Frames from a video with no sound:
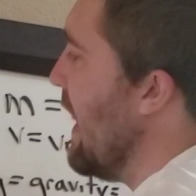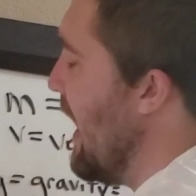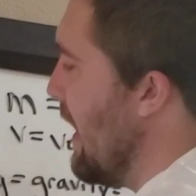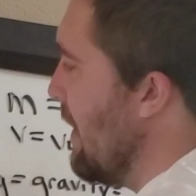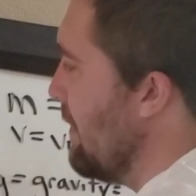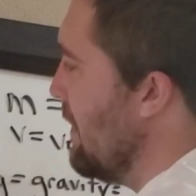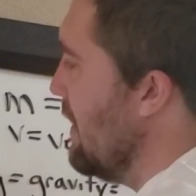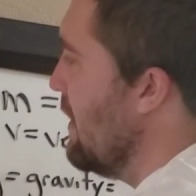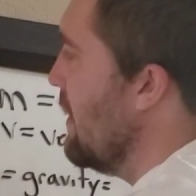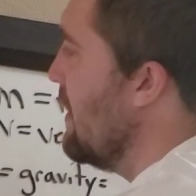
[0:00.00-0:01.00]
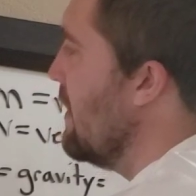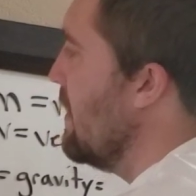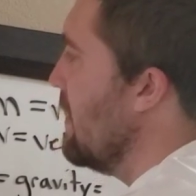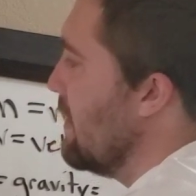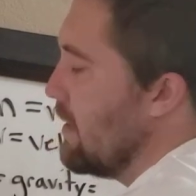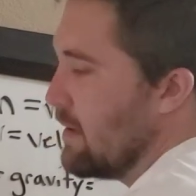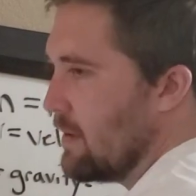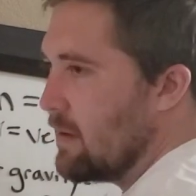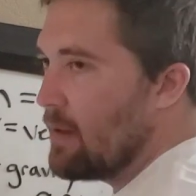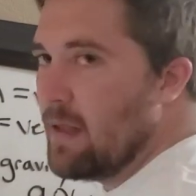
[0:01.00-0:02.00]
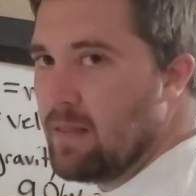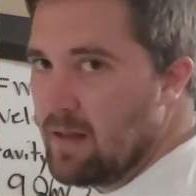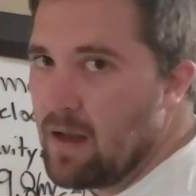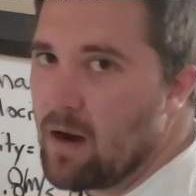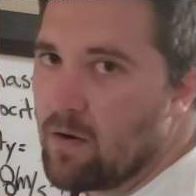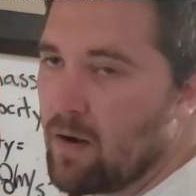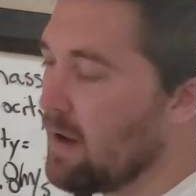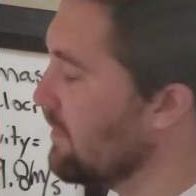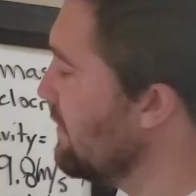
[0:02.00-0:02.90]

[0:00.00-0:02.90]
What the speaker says: M in the air, right?